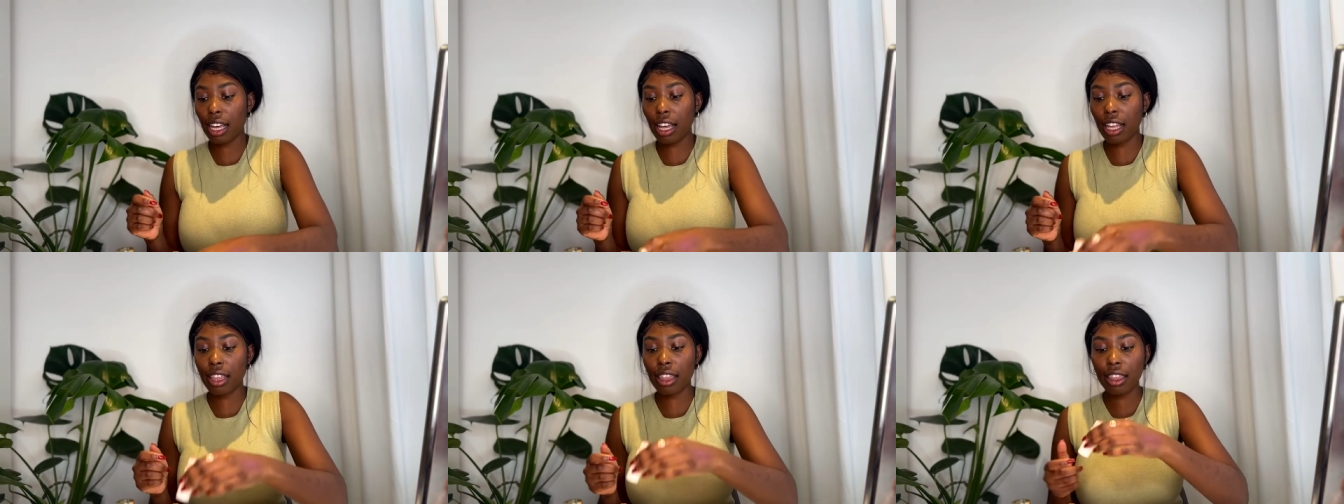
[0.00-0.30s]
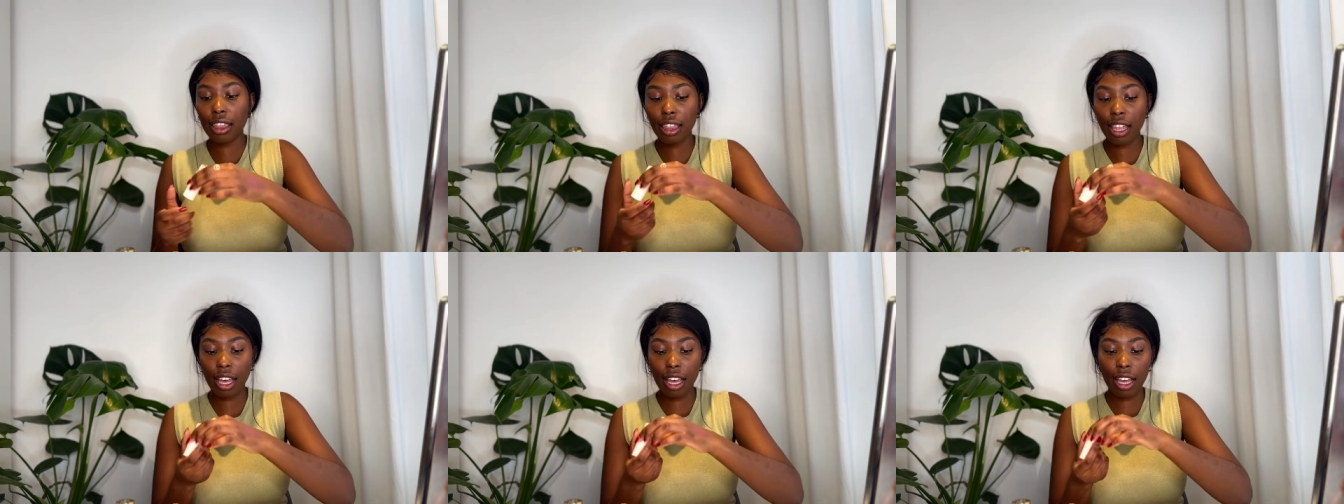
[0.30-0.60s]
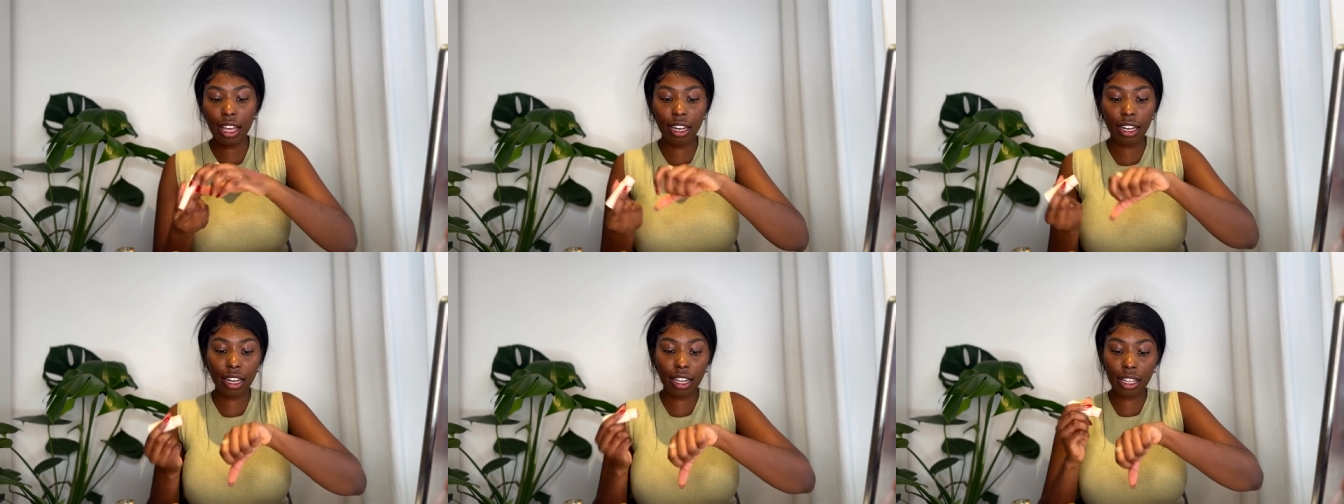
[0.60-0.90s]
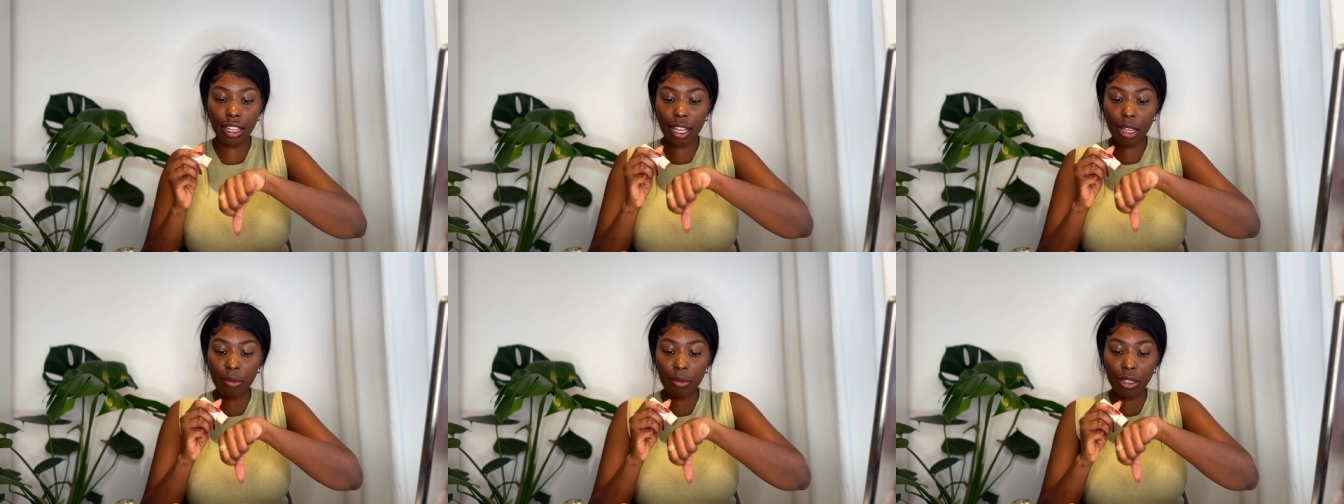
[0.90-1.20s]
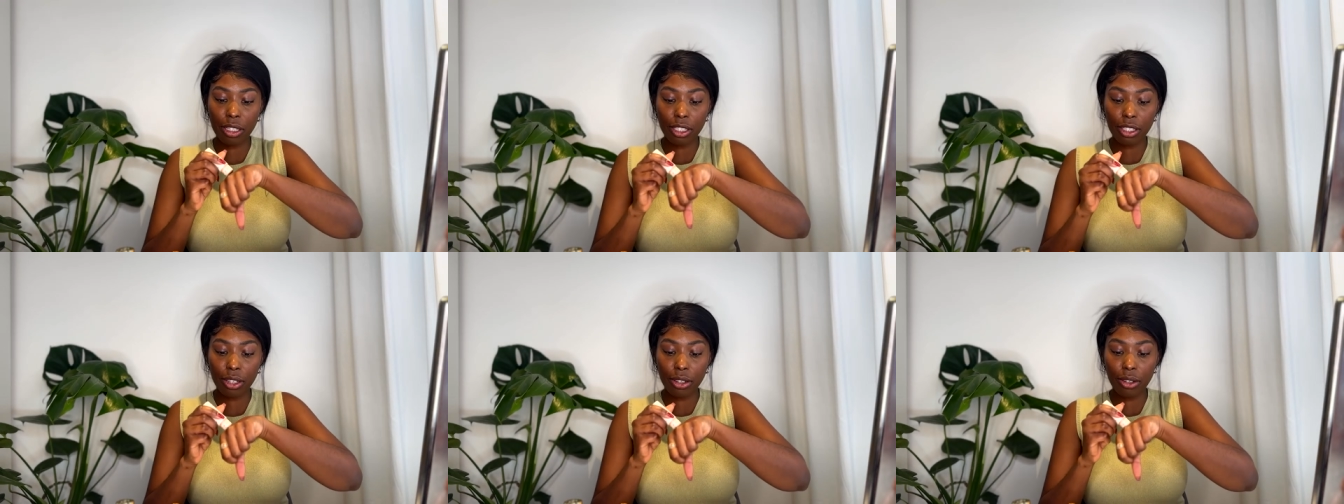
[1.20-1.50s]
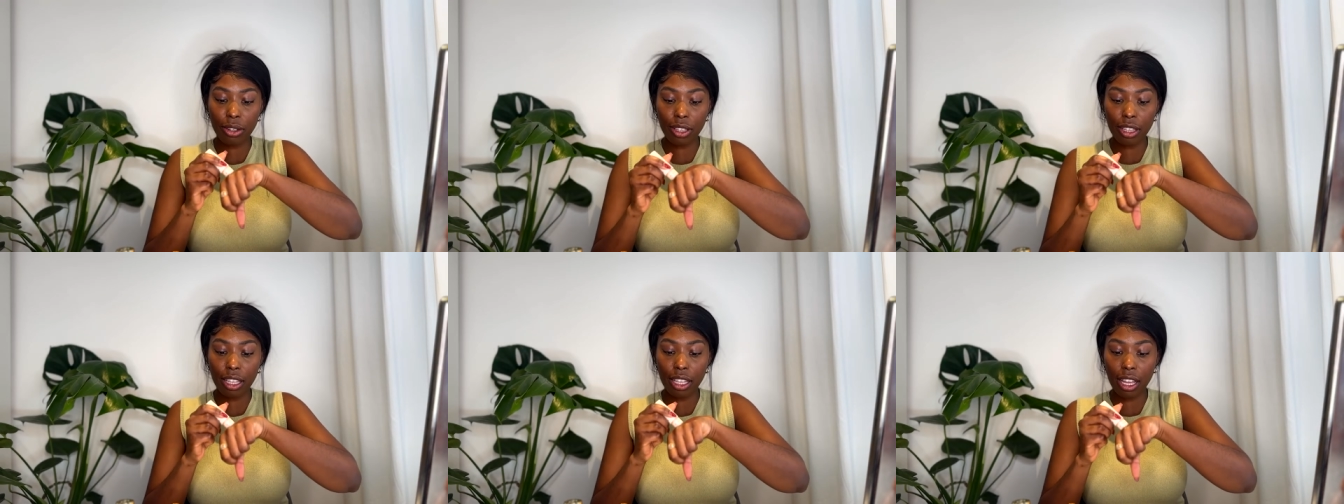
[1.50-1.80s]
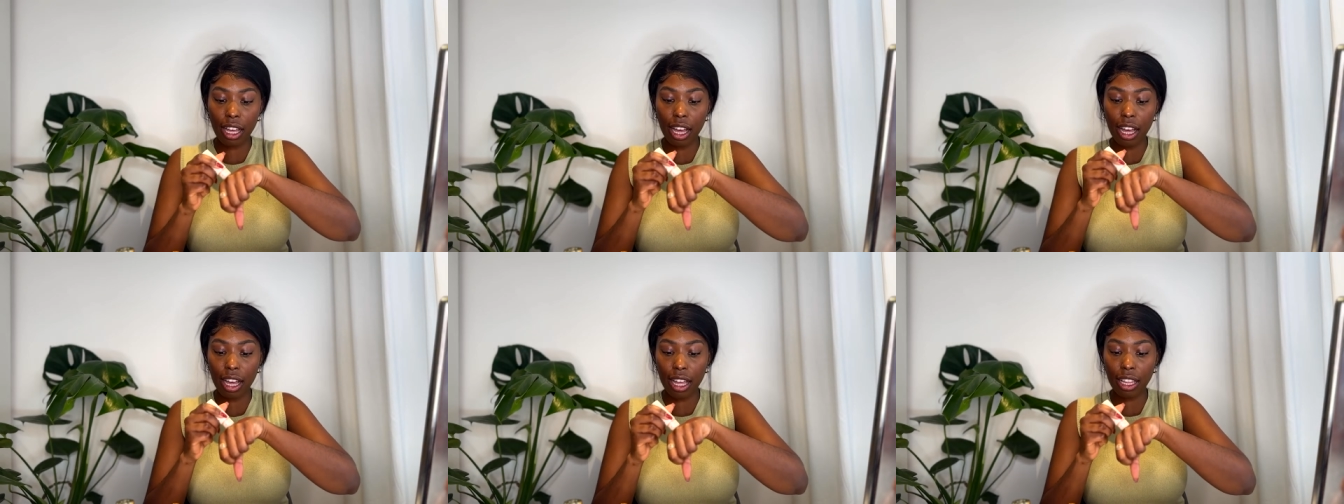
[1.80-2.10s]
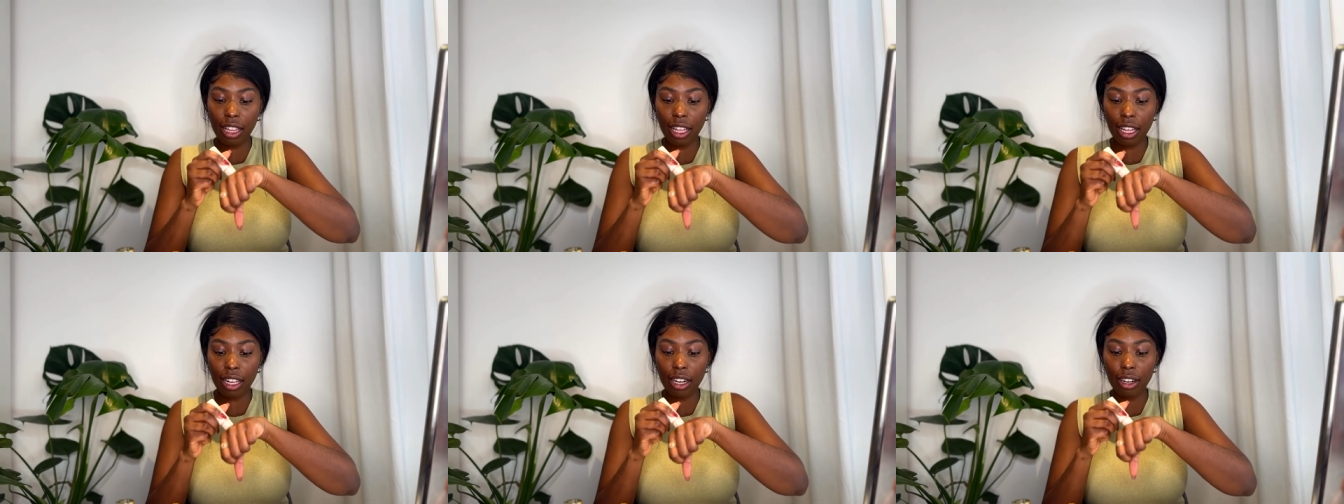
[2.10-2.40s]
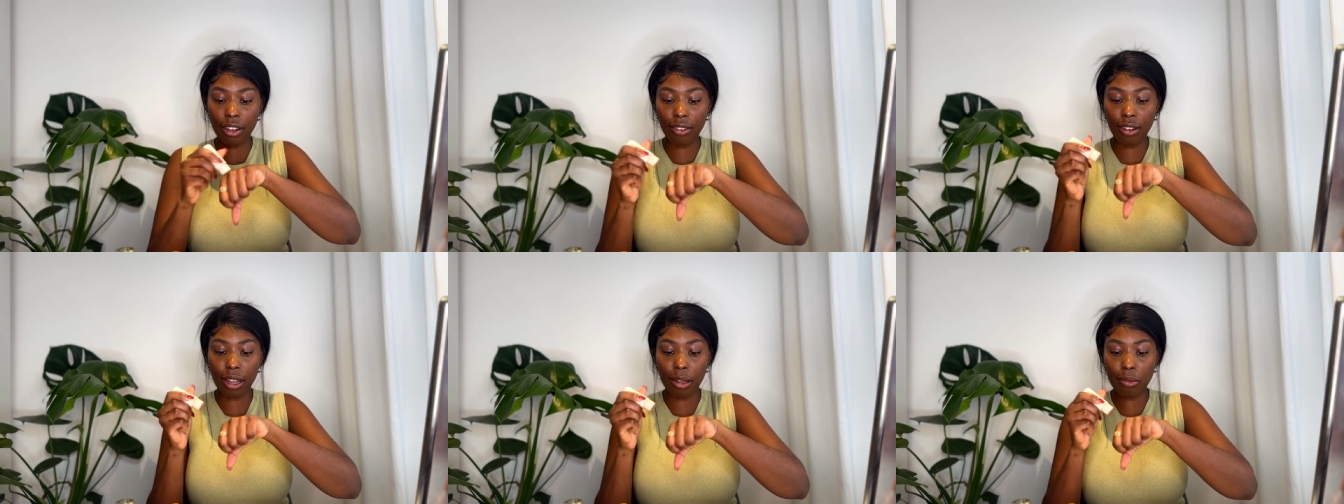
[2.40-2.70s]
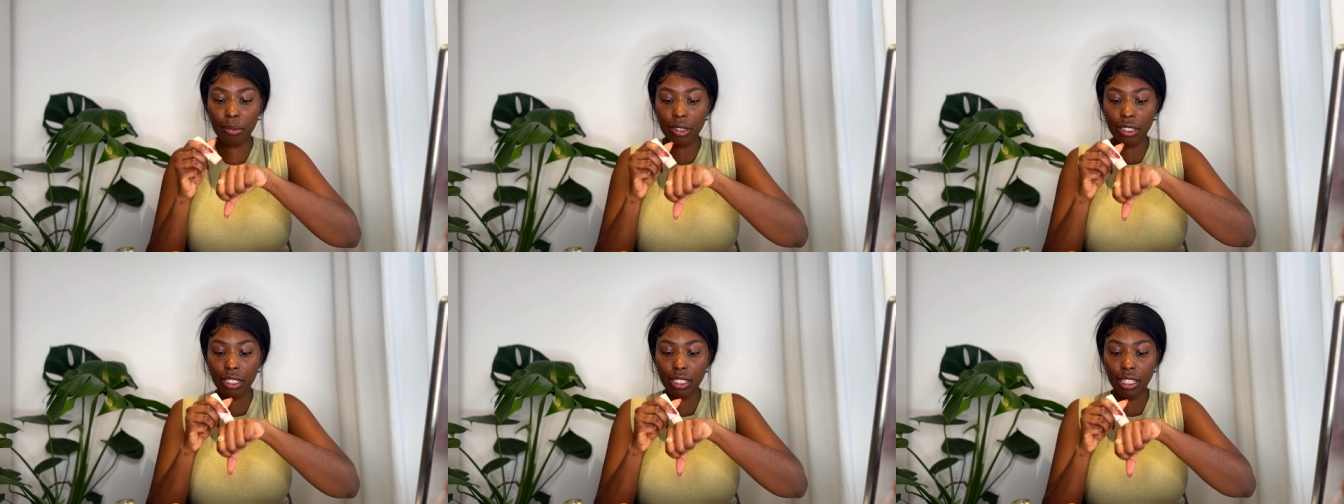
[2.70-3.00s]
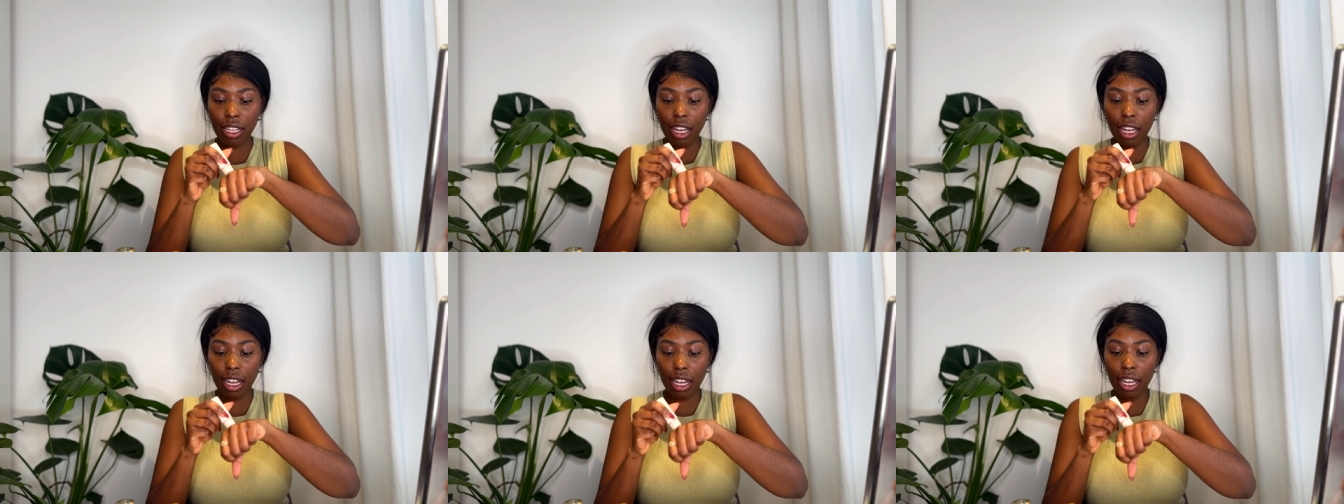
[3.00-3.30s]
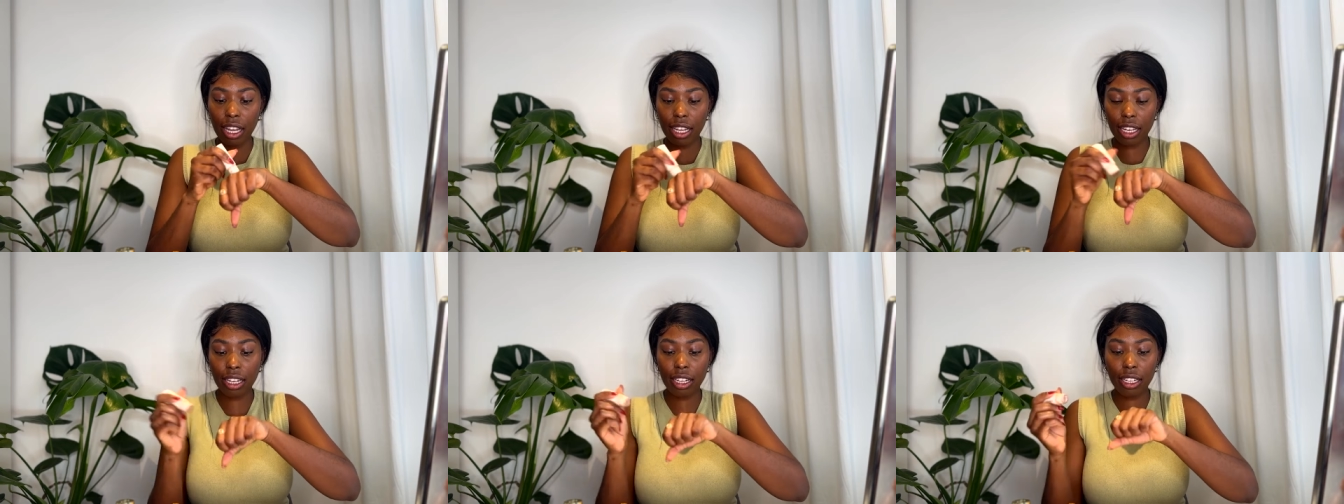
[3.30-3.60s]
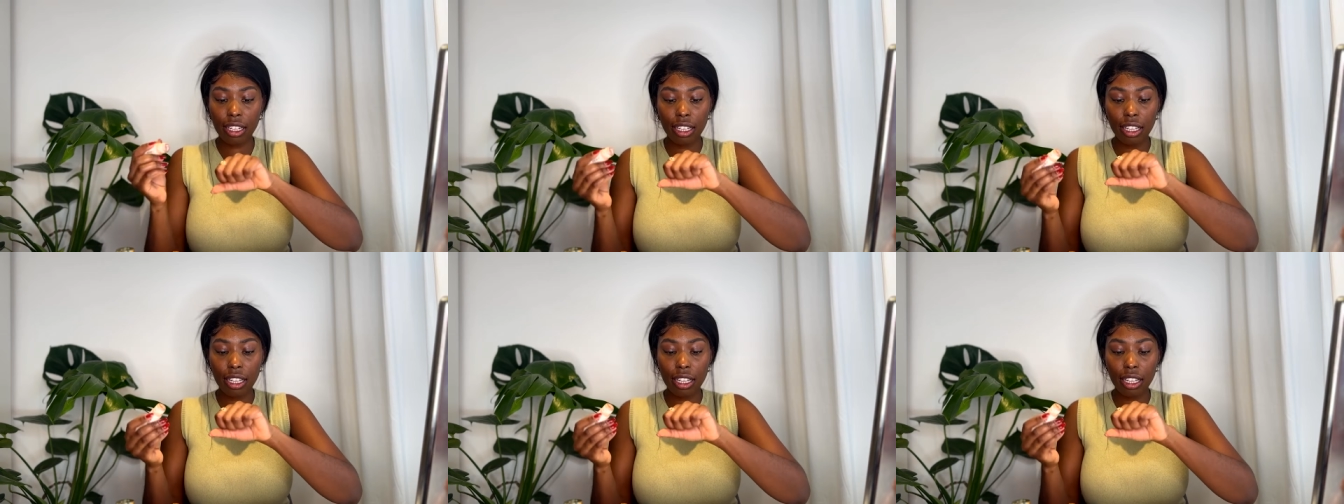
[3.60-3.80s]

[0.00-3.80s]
And then let me show you the highlighter right beside.